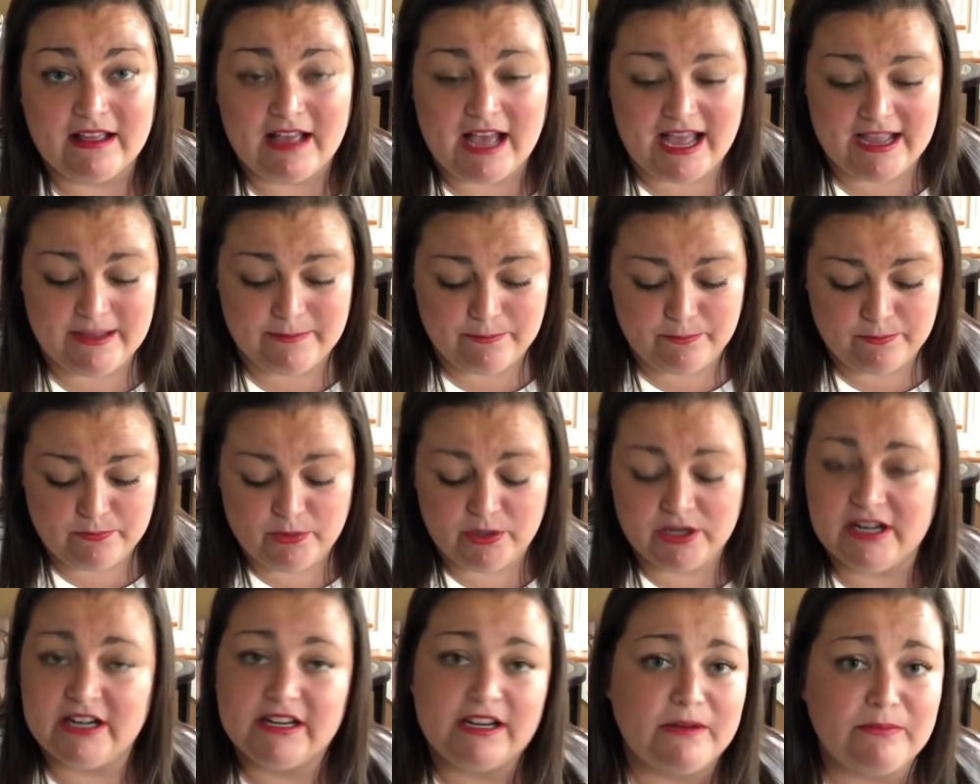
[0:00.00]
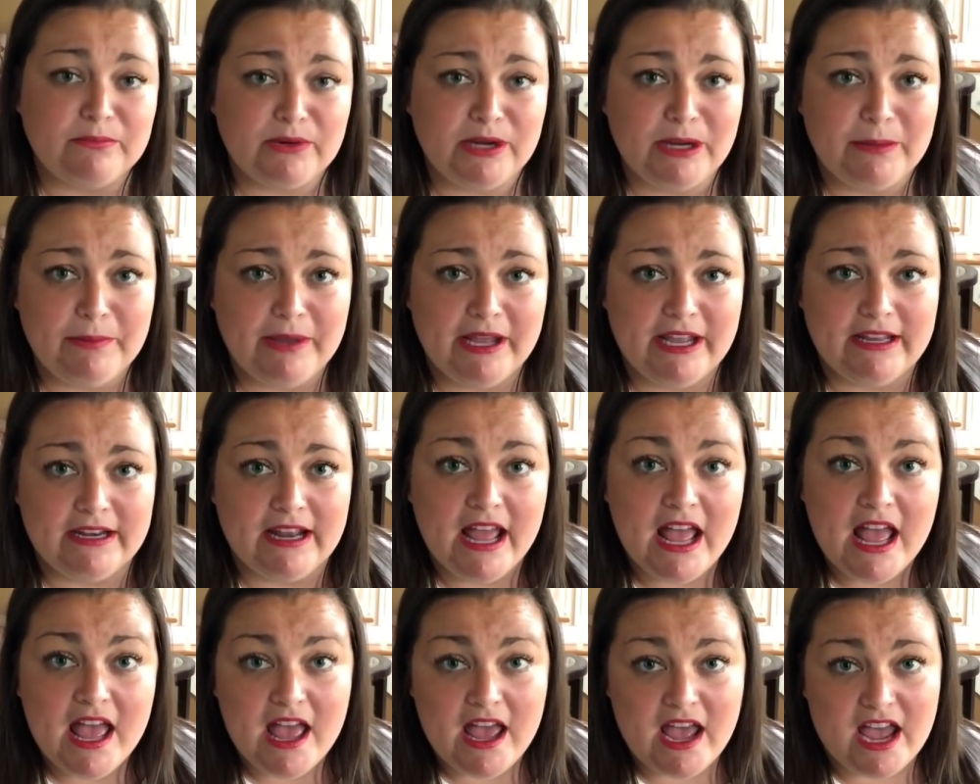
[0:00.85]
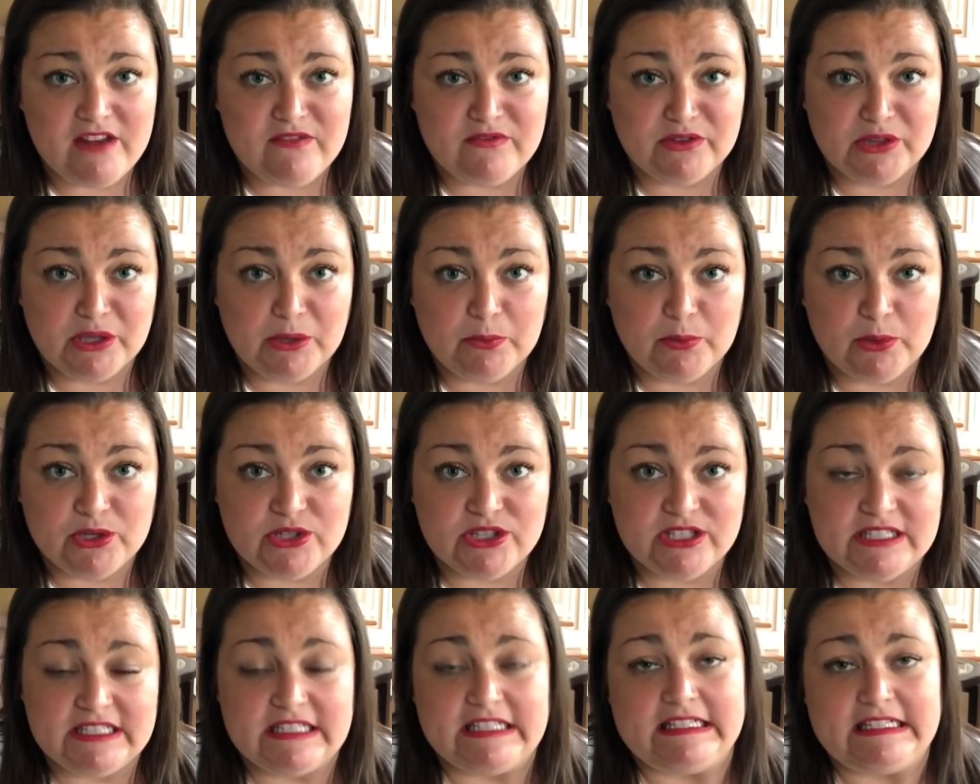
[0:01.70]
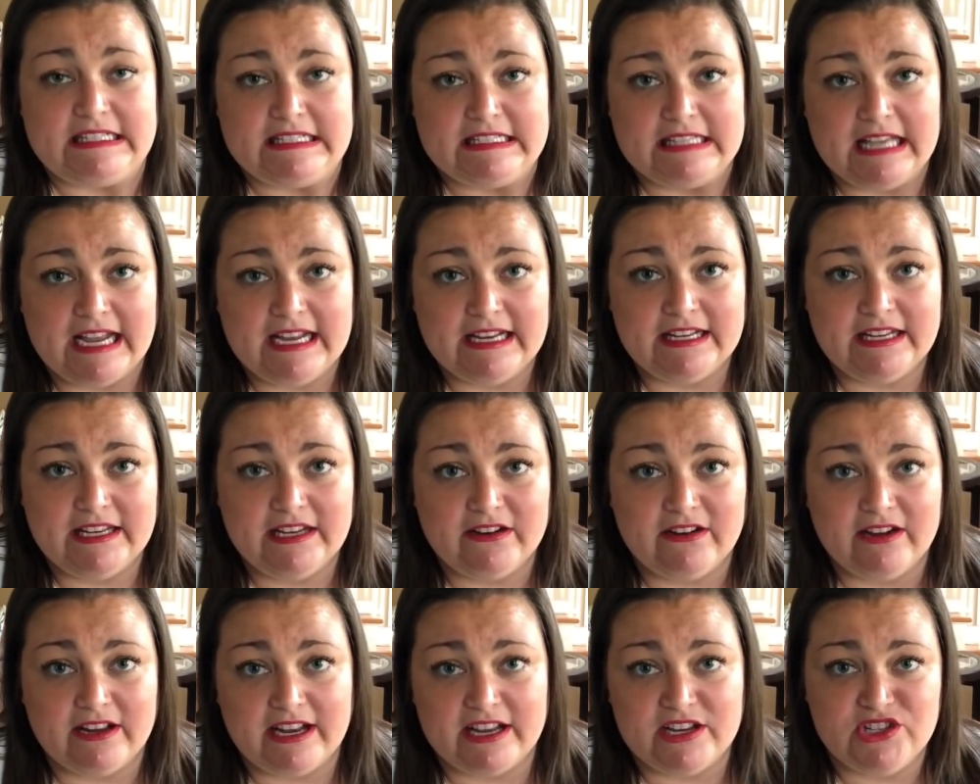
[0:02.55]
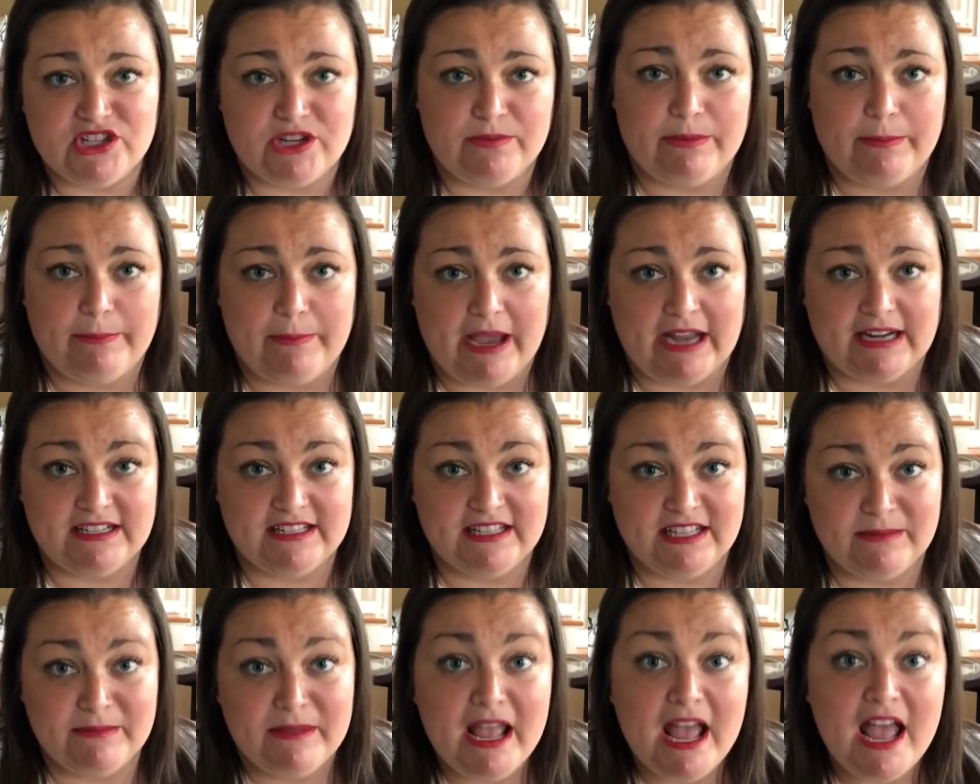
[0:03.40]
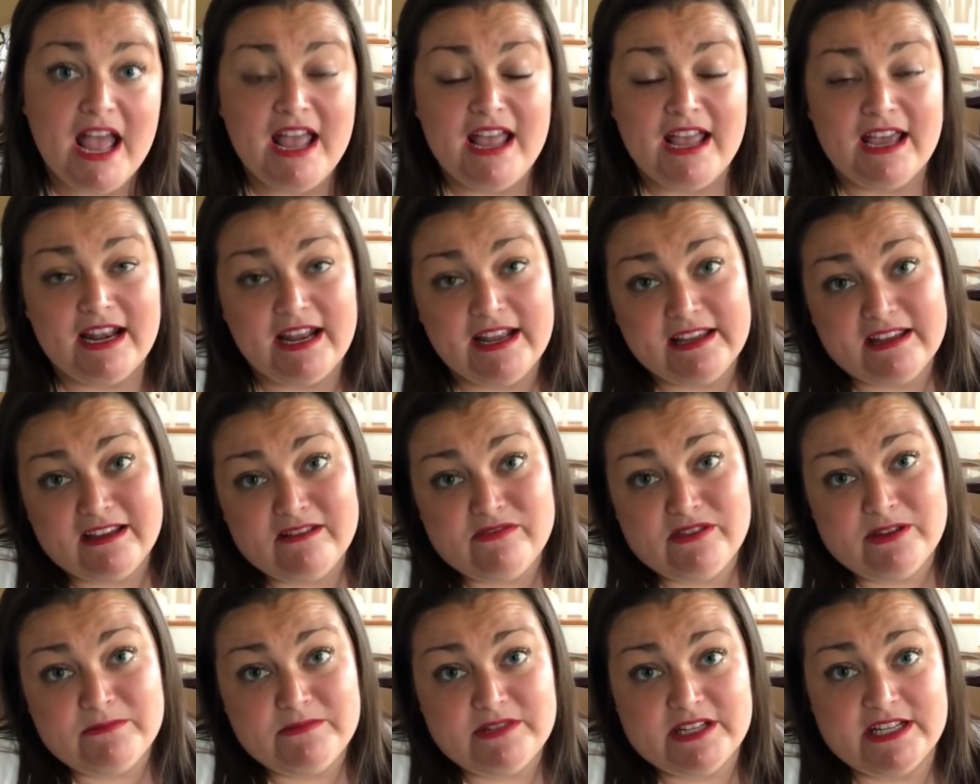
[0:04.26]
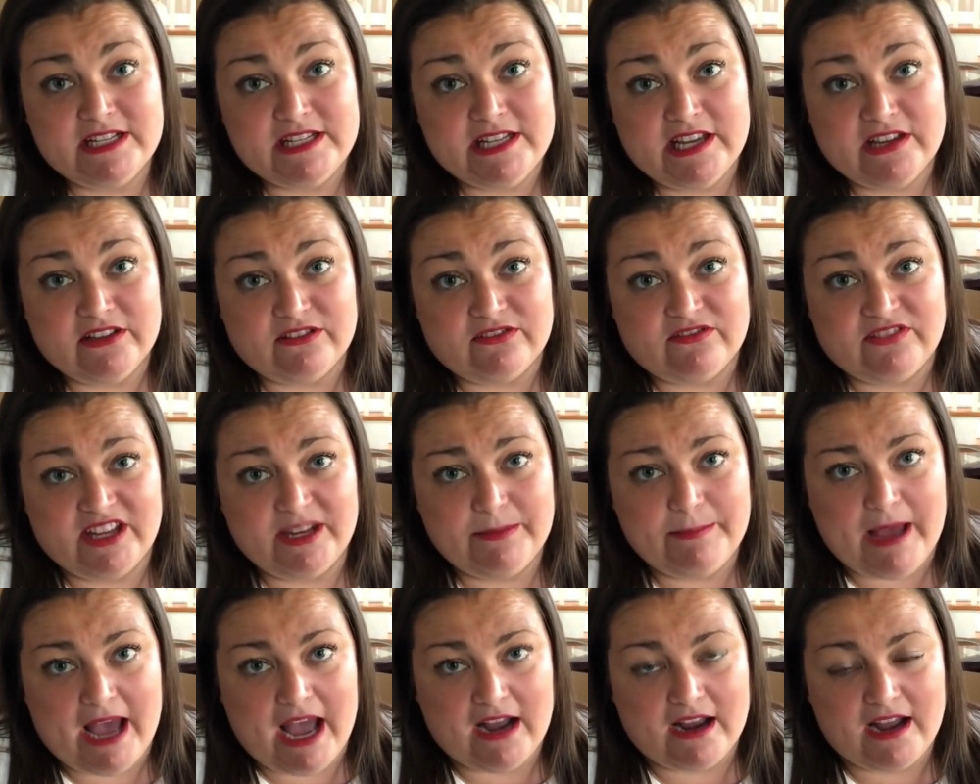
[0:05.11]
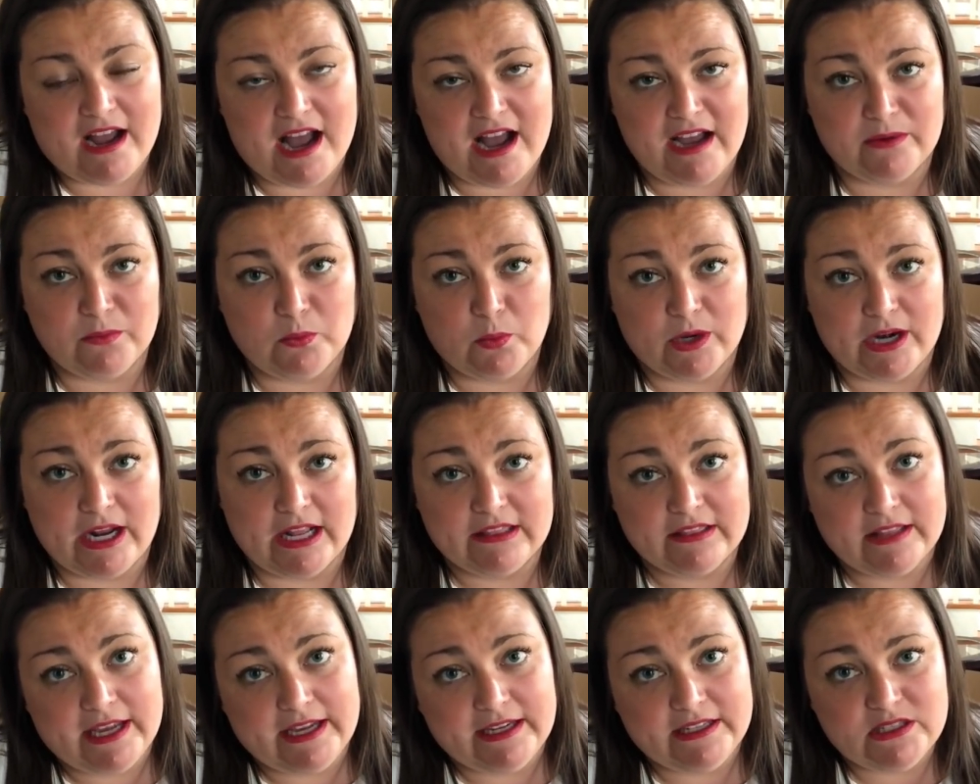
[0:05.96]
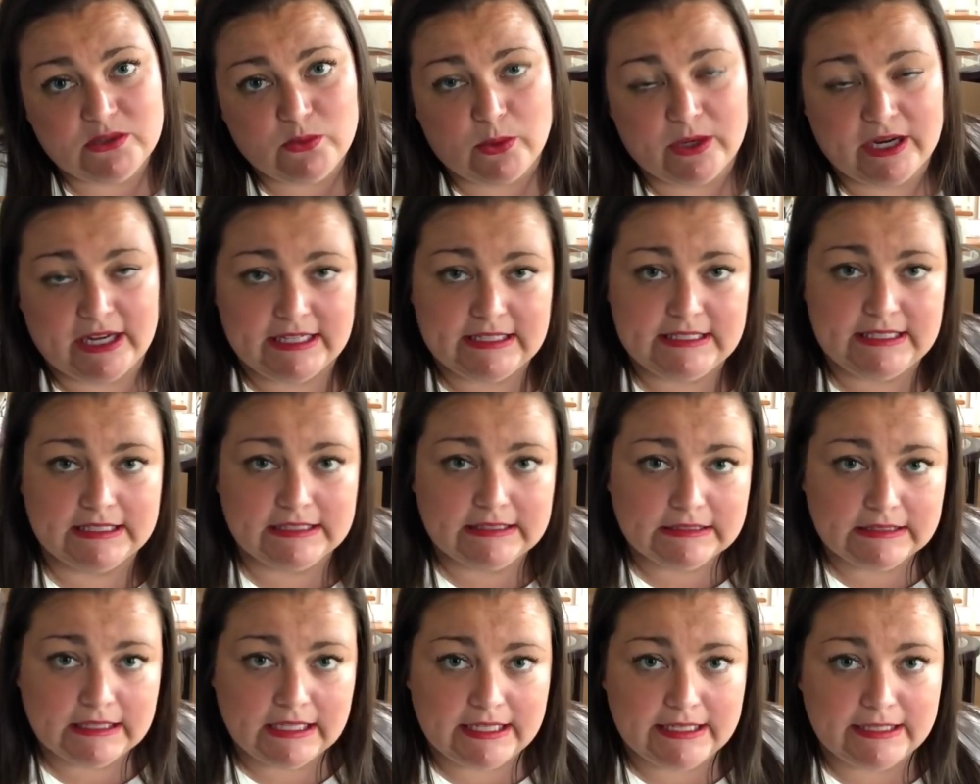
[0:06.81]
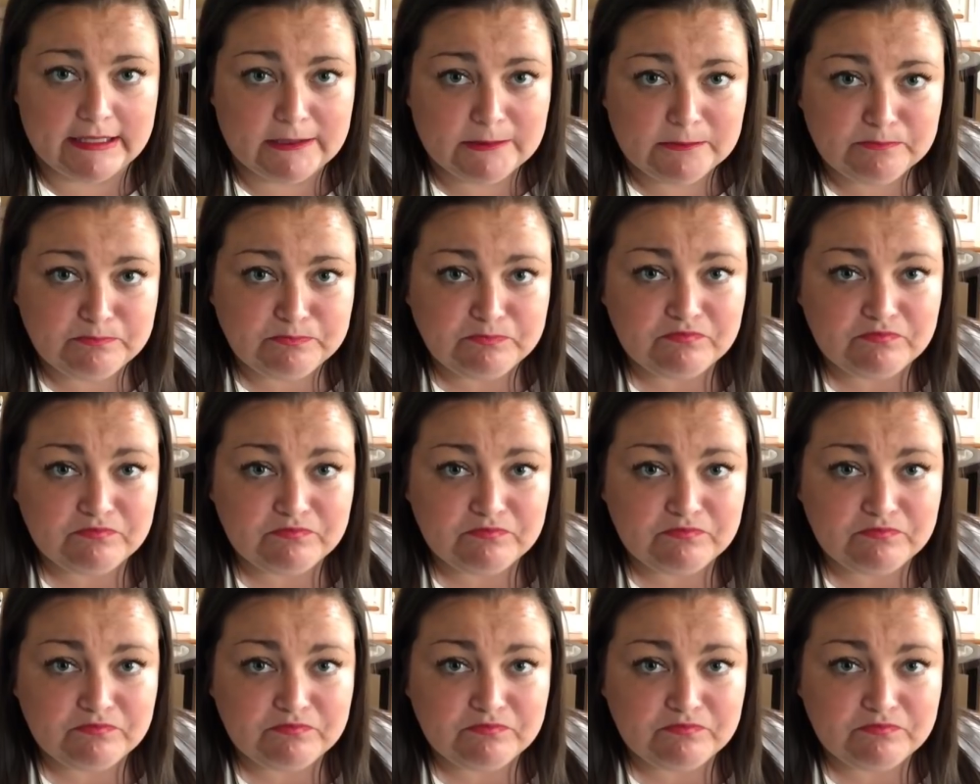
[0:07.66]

I put it in a prepaid envelope, which is inside here, and I ship it back to them. And I give them detailed feedback on what I liked, what I didn't like.